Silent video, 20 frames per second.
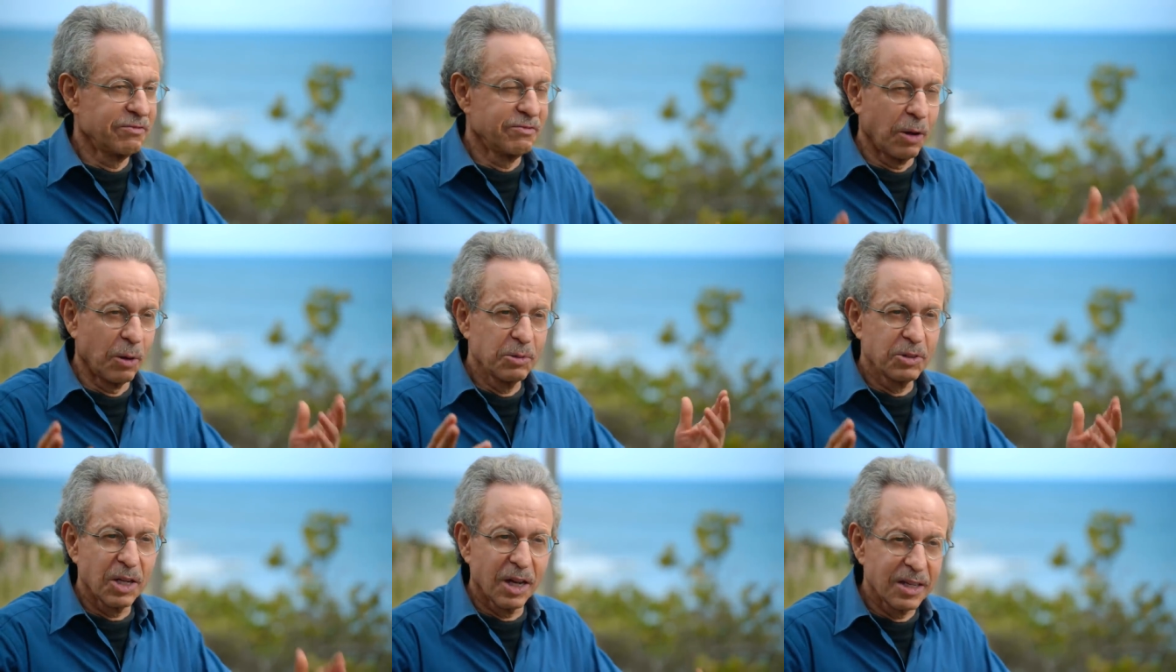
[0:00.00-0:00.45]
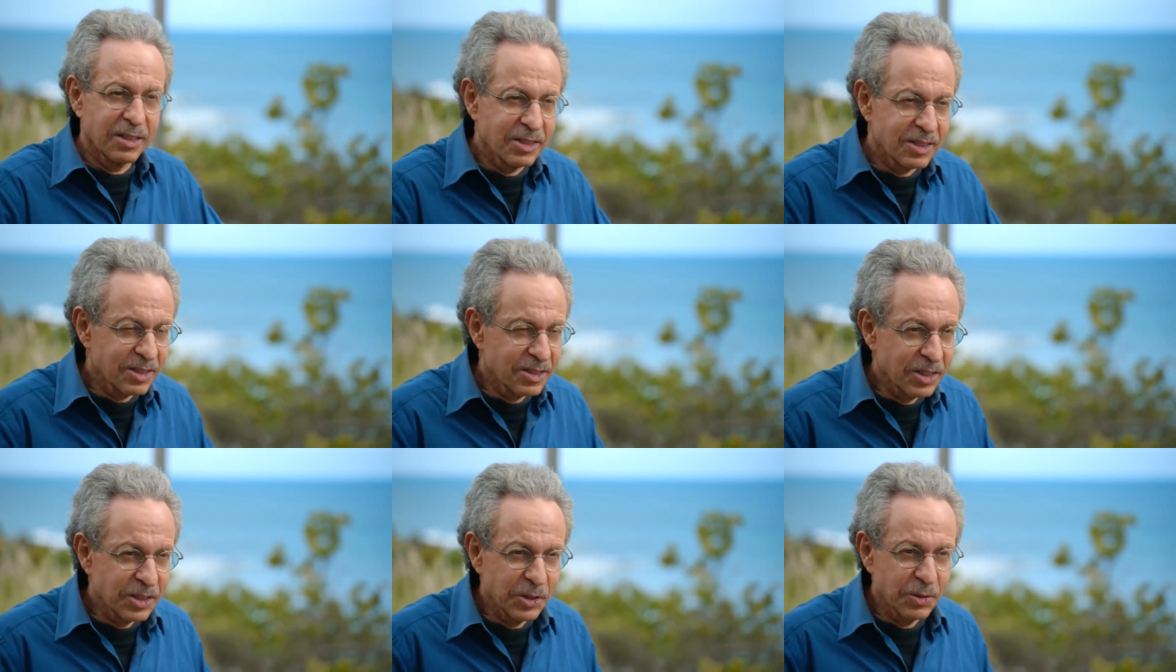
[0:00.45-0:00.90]

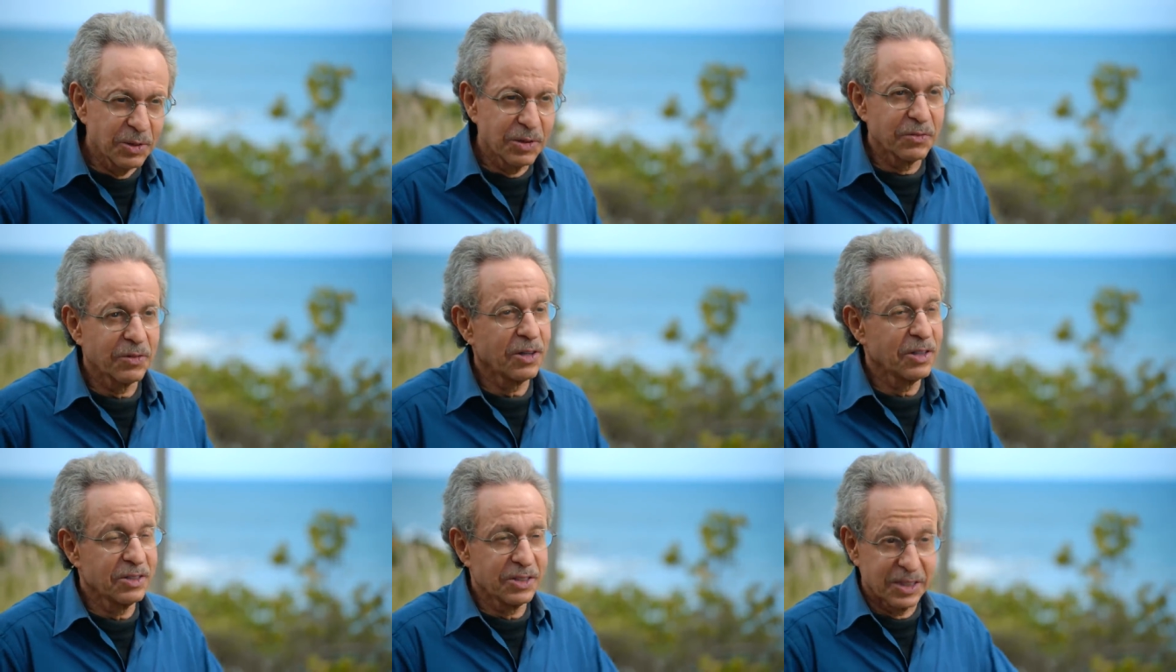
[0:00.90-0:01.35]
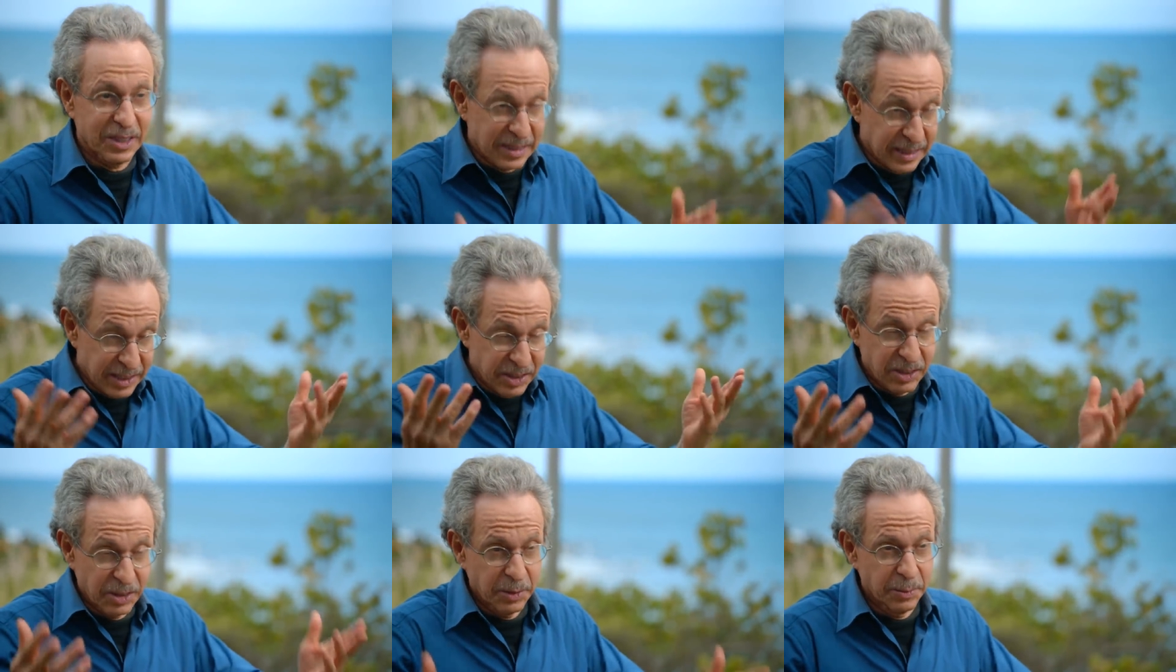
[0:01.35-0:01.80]
photons in the universe, at
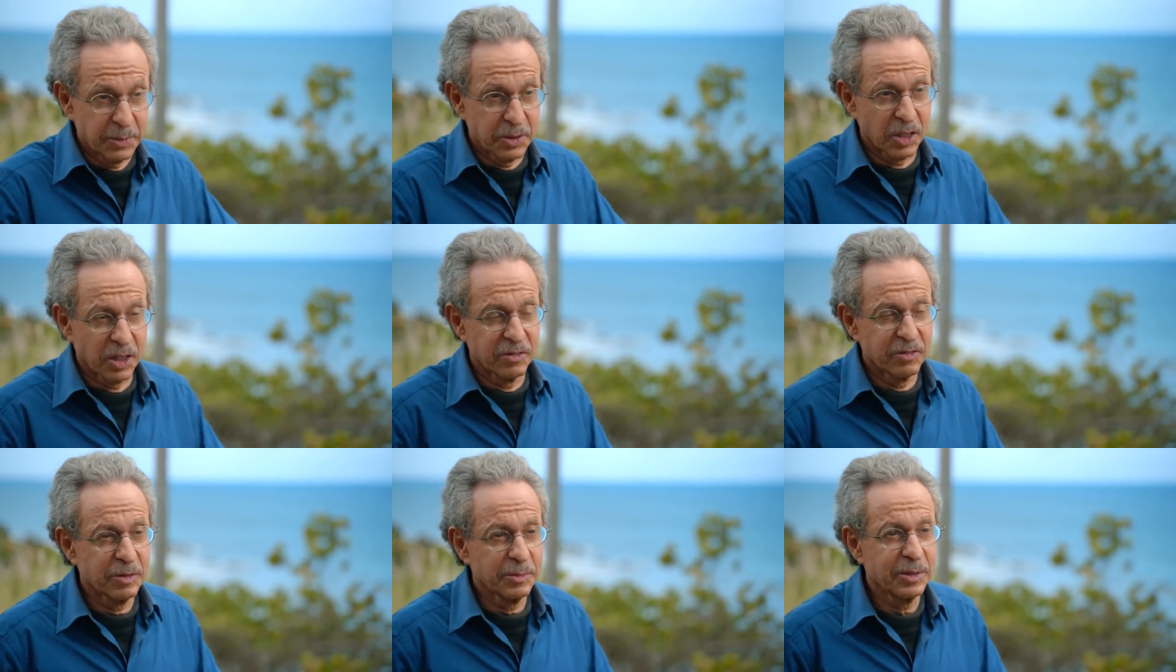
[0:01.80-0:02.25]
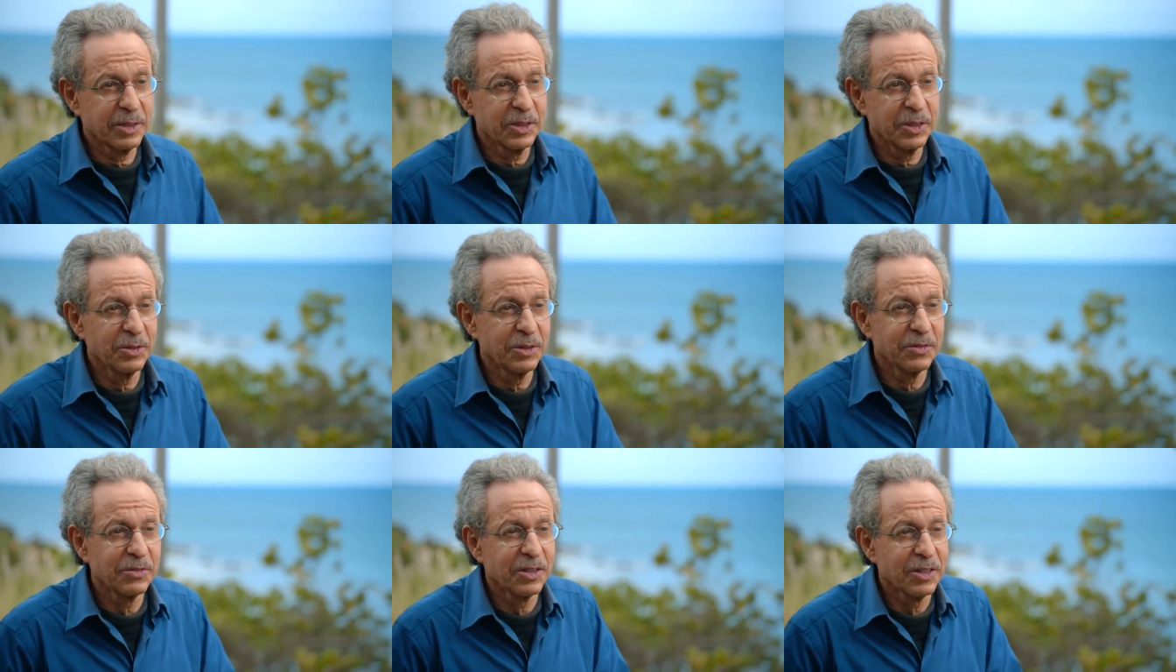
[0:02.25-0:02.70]
least the observable
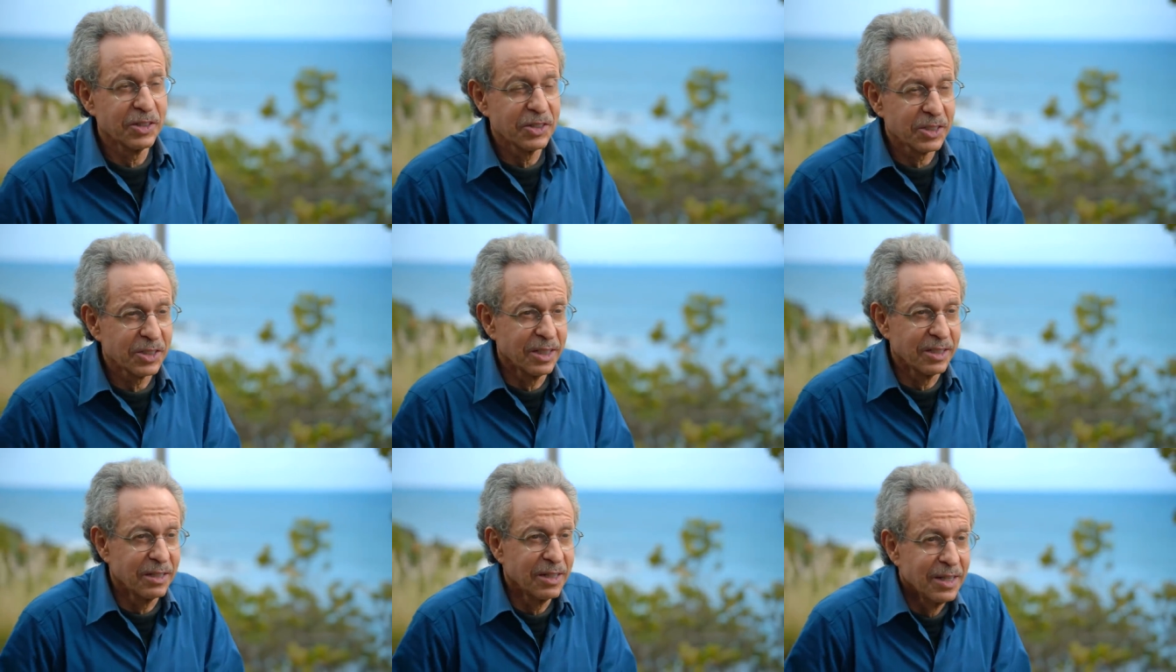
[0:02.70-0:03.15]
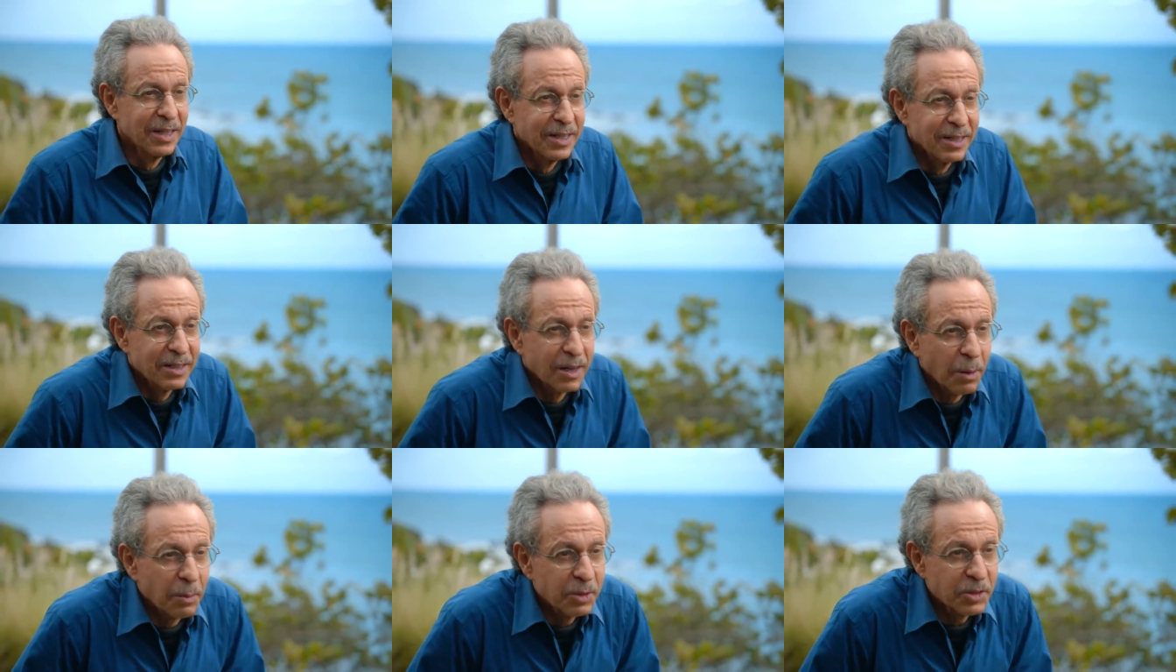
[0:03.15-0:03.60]
universe, and
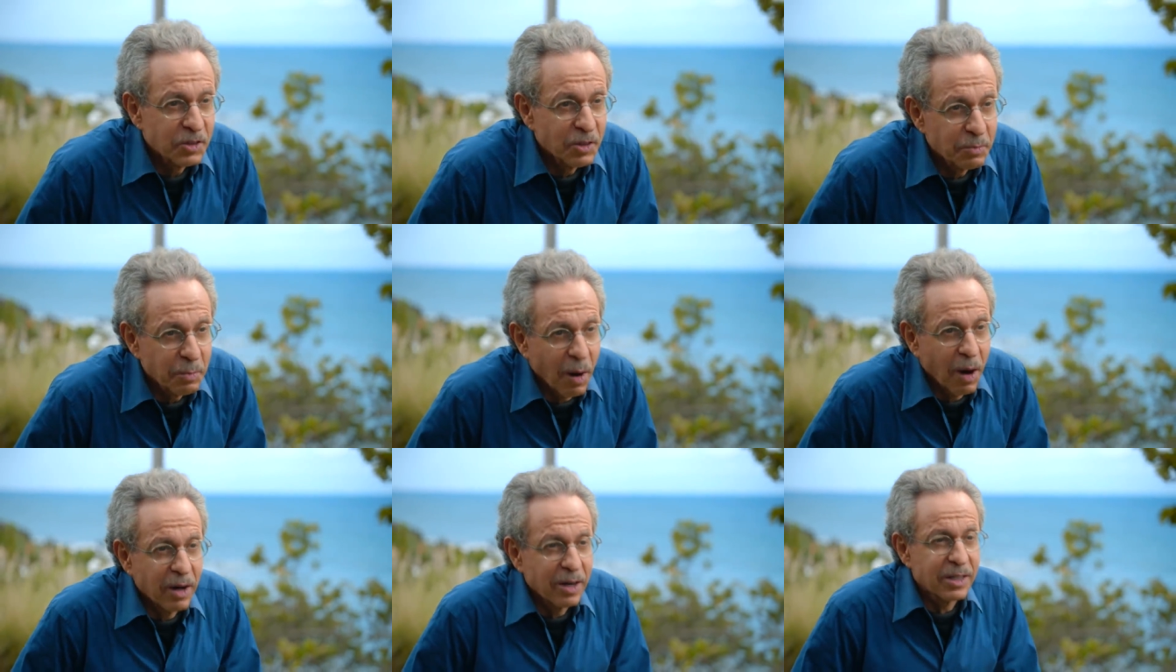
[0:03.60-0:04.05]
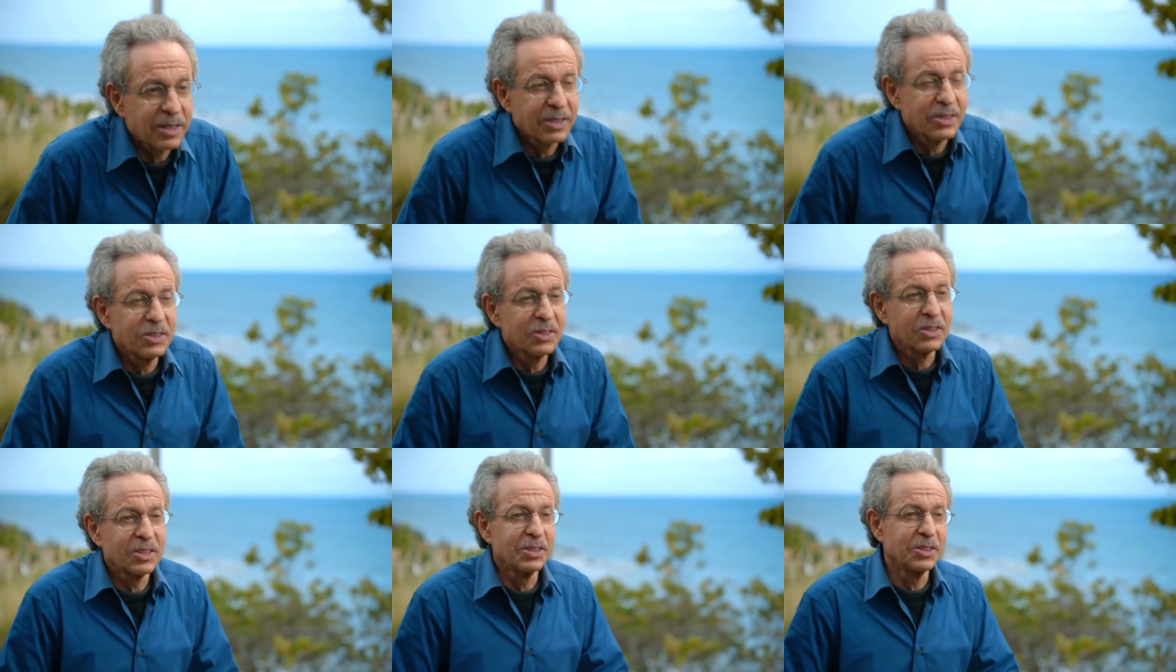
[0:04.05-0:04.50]
numbers of
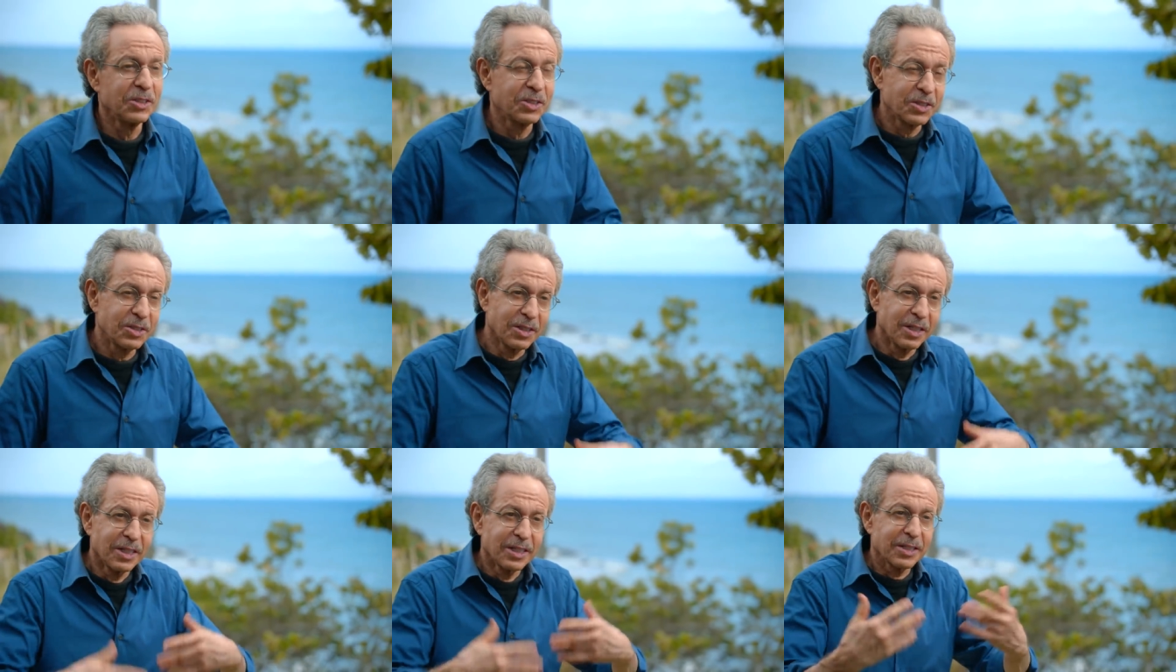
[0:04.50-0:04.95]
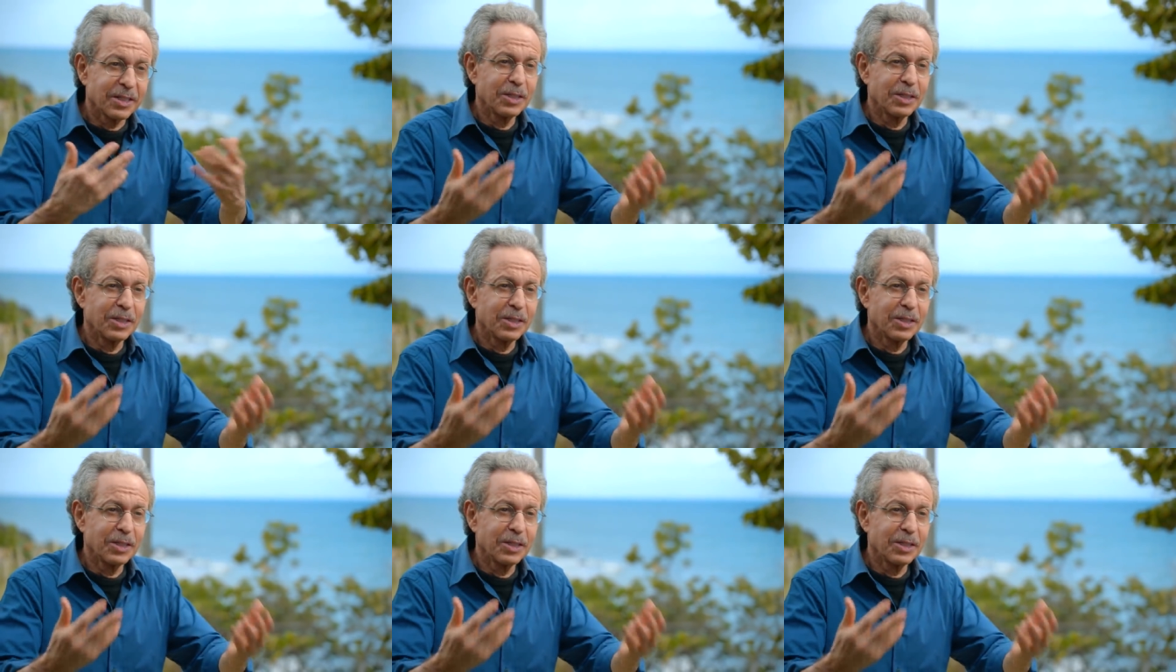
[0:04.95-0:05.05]
particles, and you can,